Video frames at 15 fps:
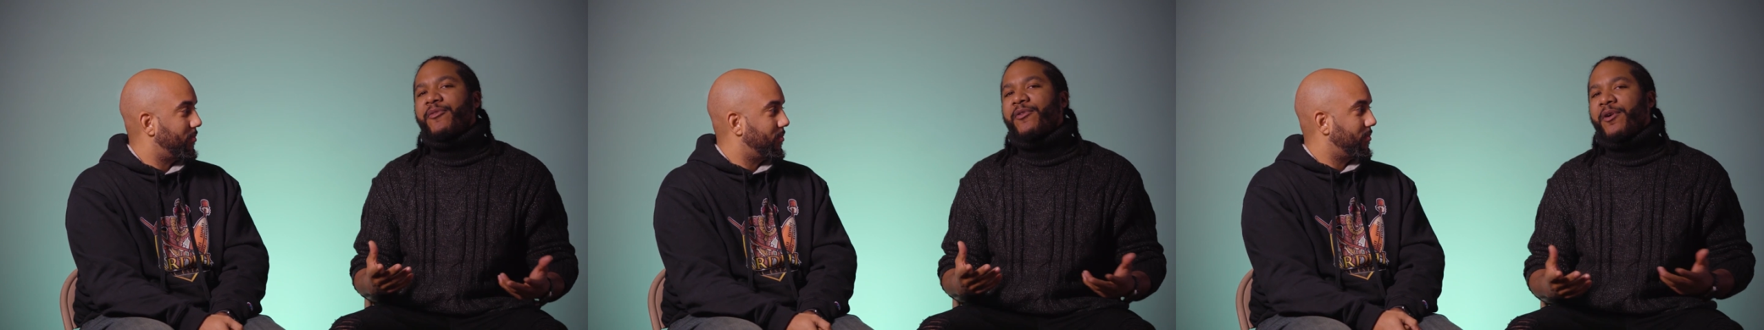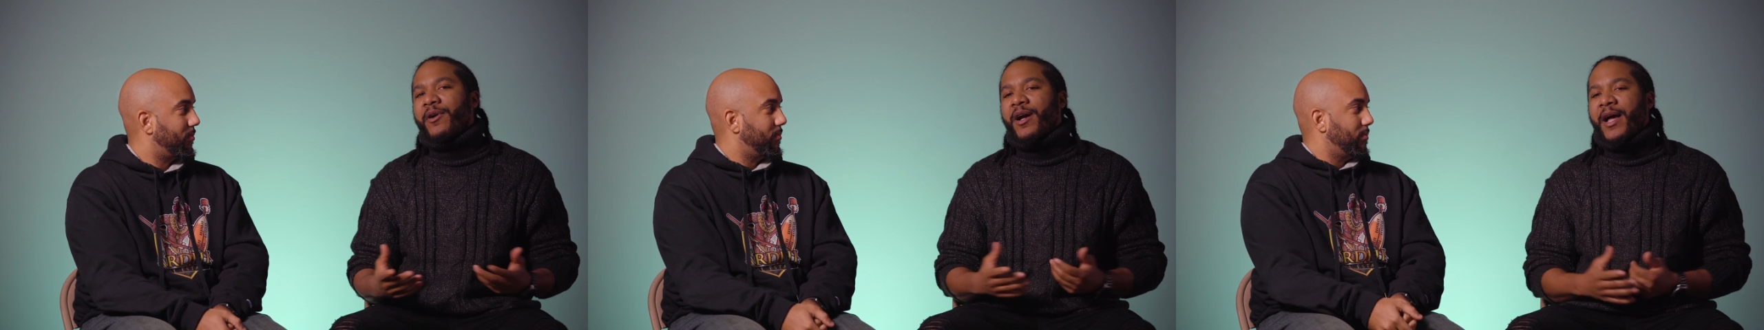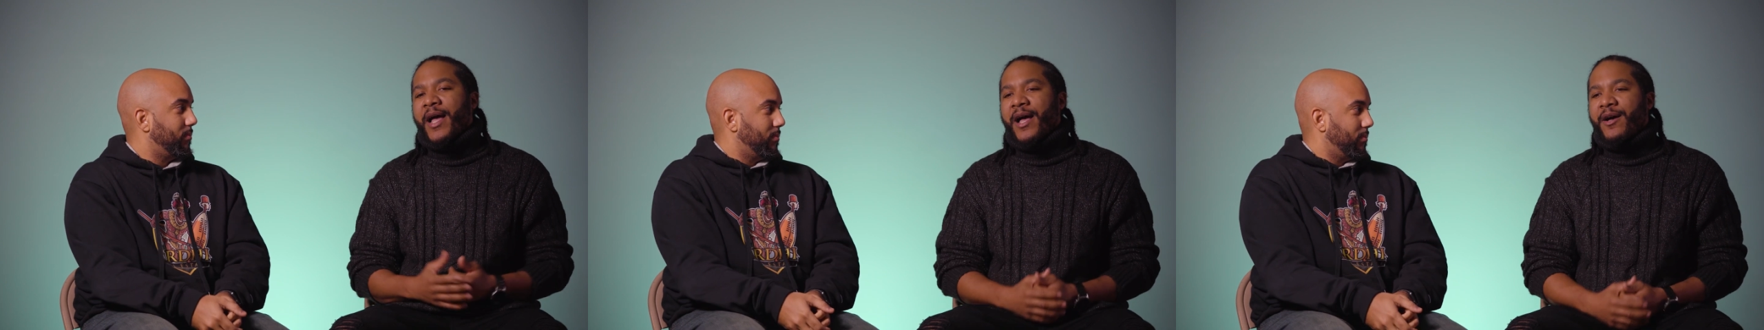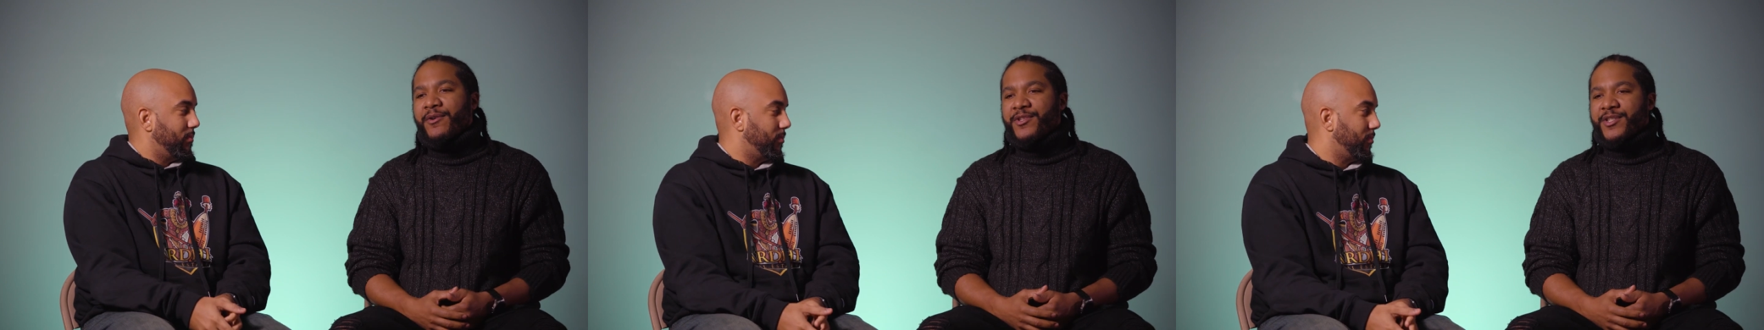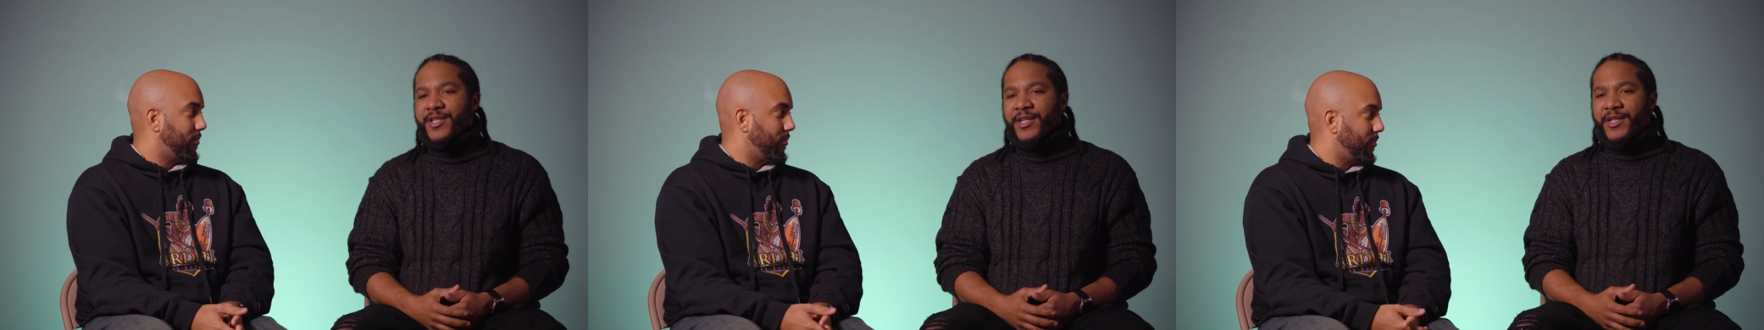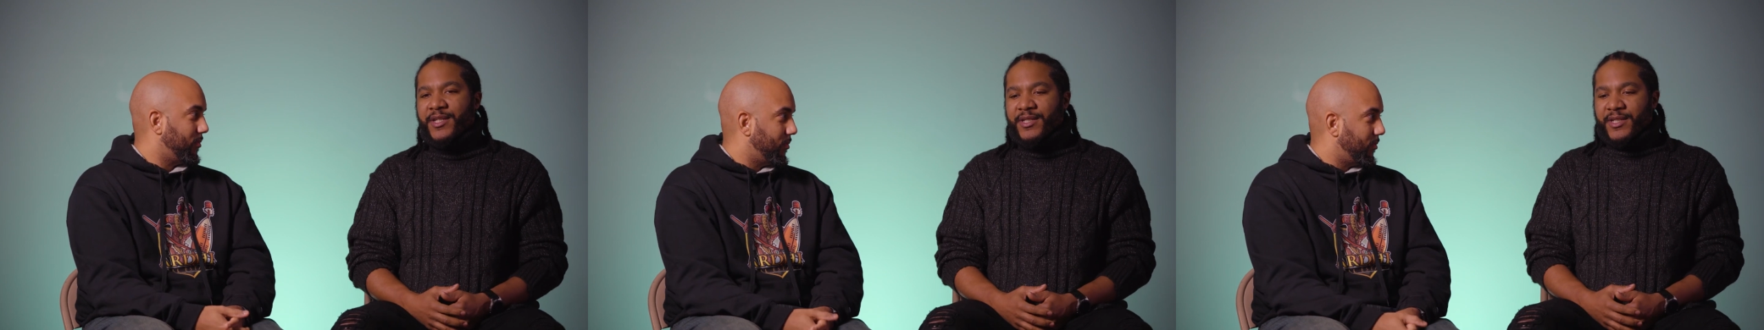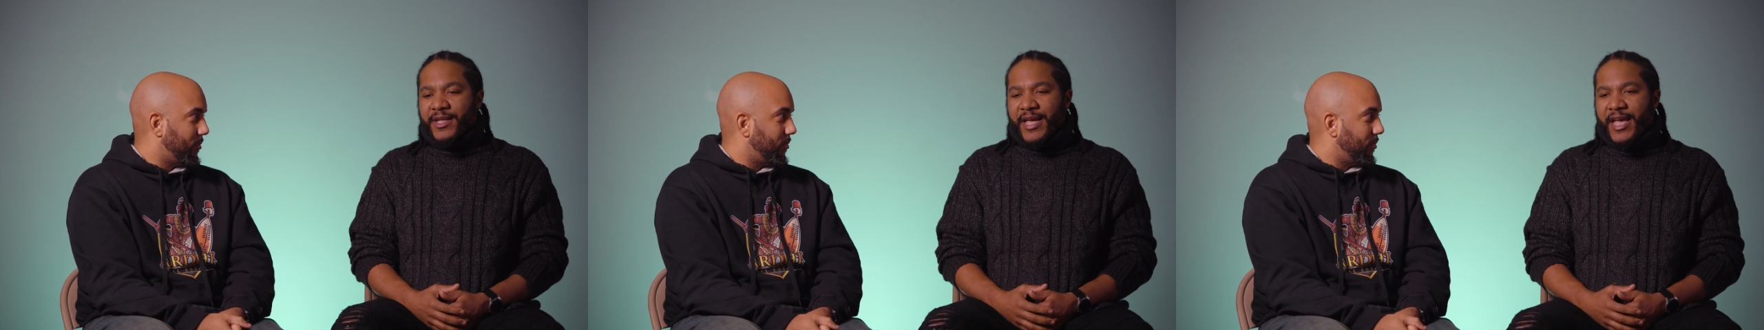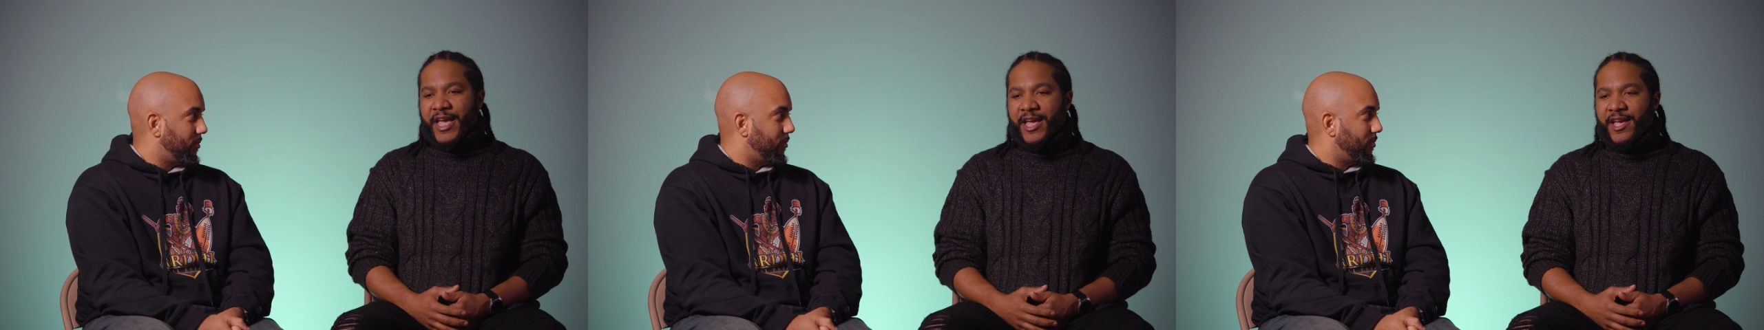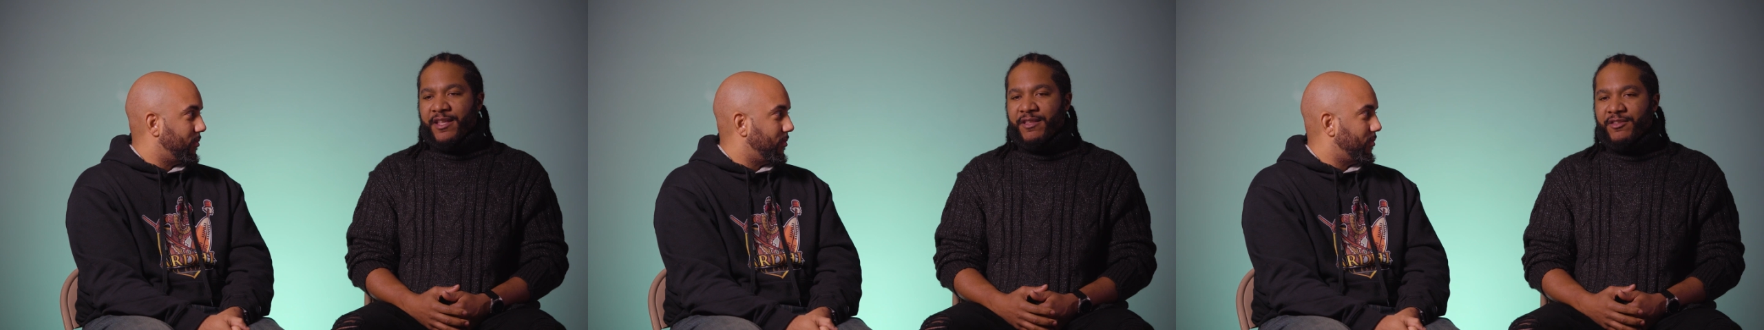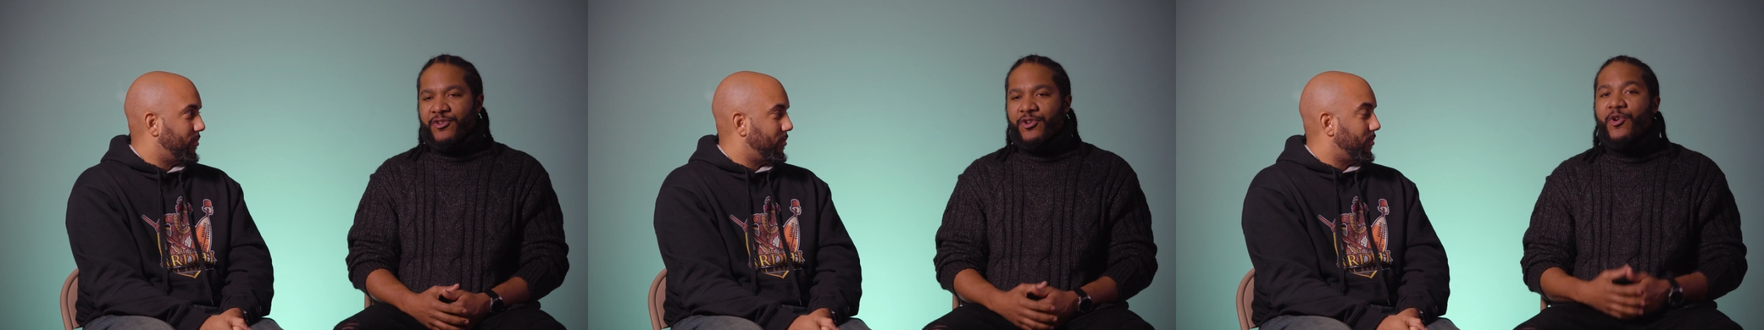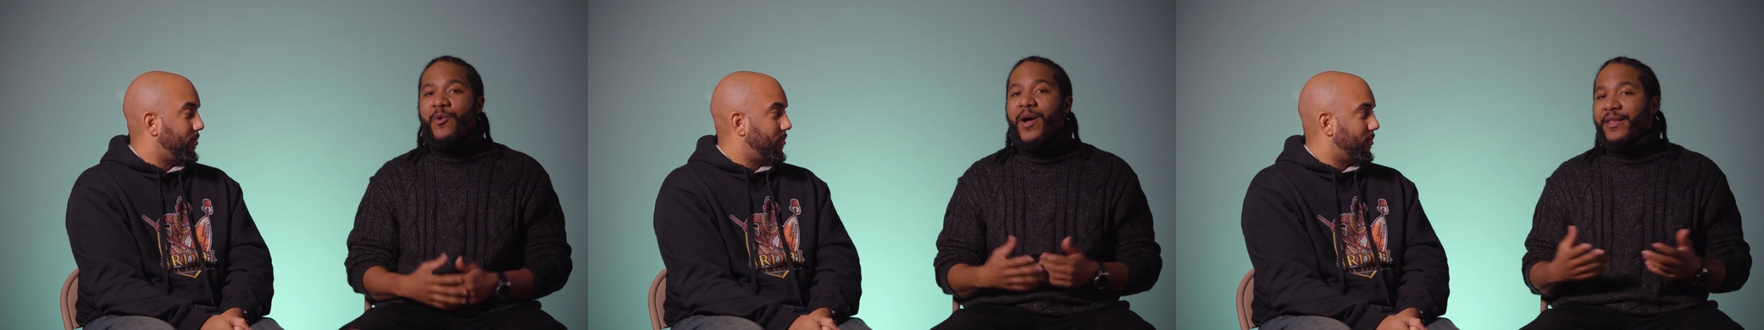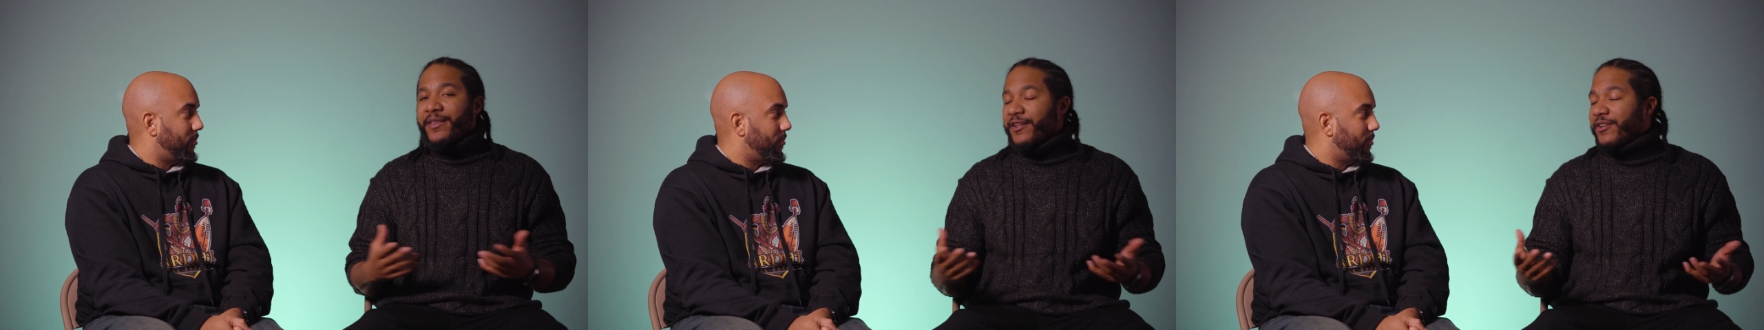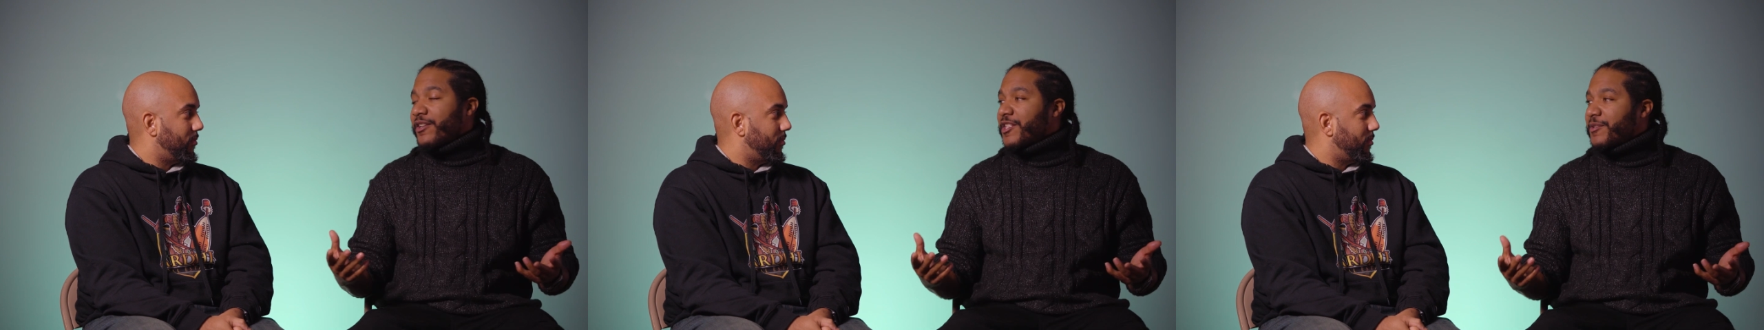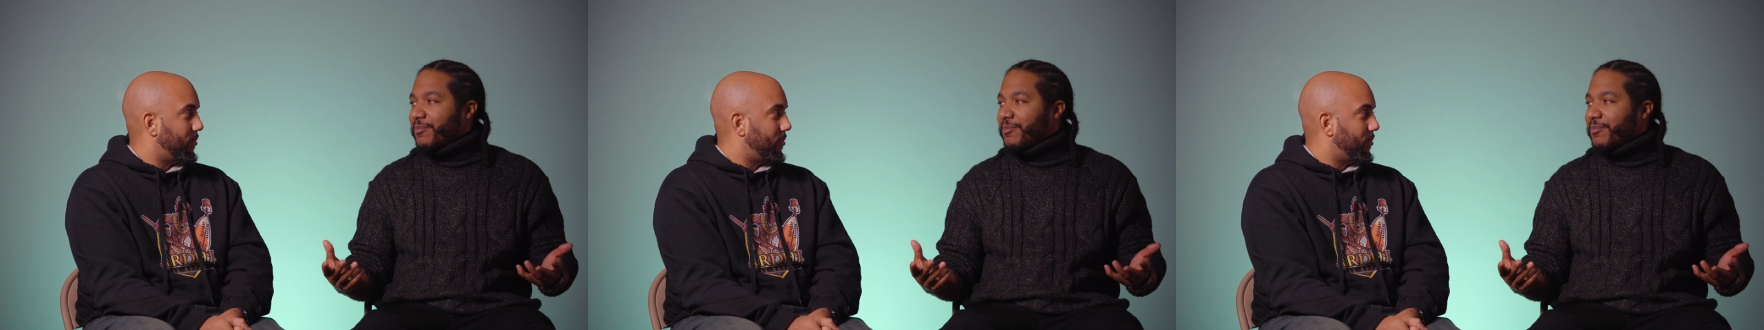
Speaker 1: for a house and you go out there in the